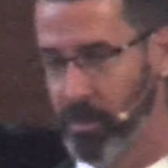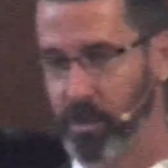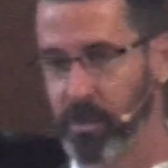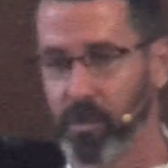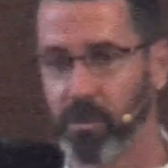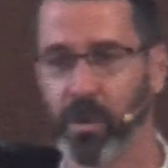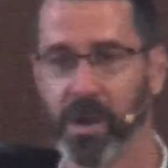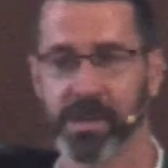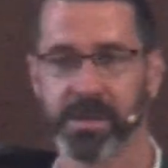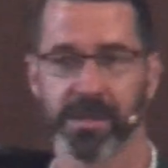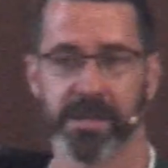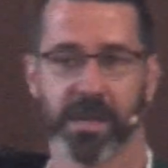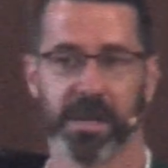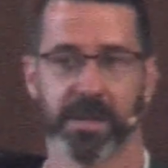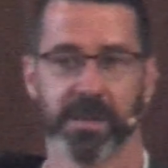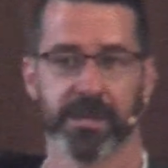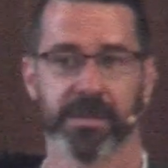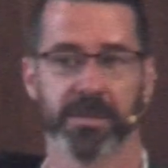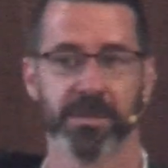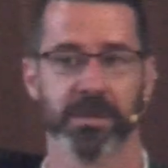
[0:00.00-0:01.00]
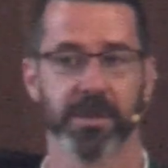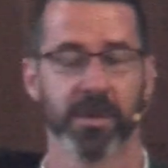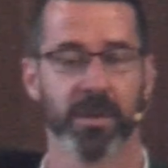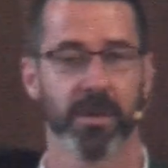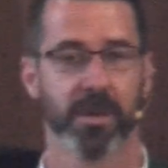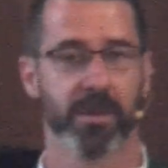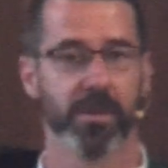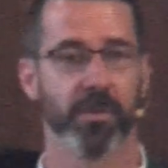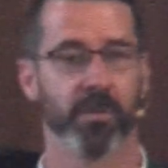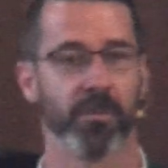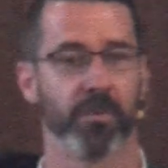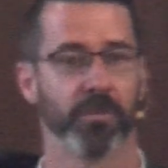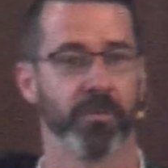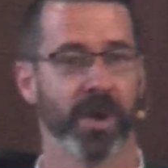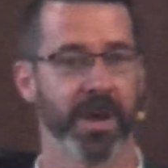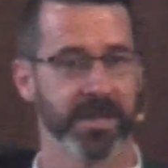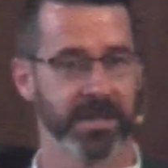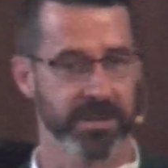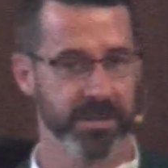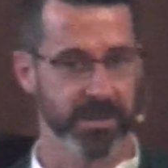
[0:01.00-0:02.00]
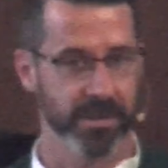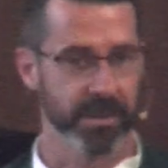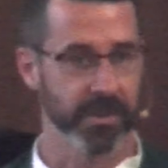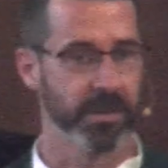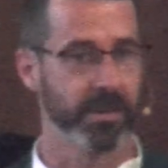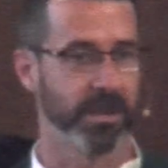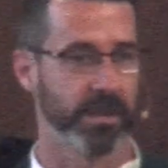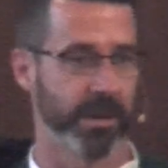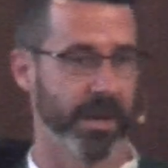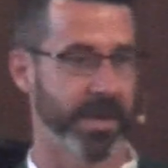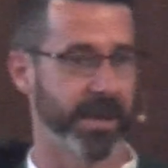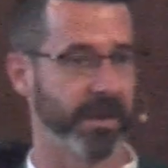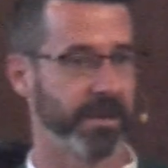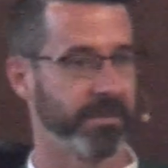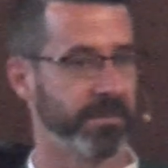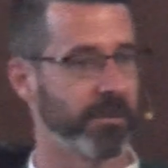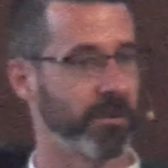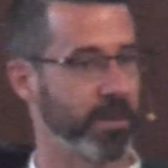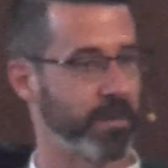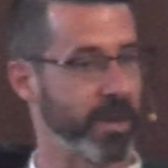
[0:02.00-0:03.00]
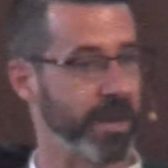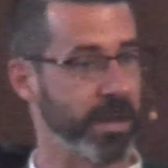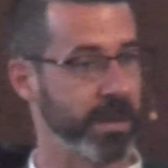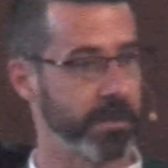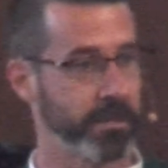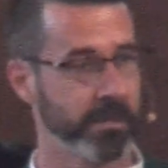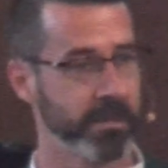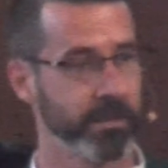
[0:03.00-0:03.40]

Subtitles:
What does rest look like for me?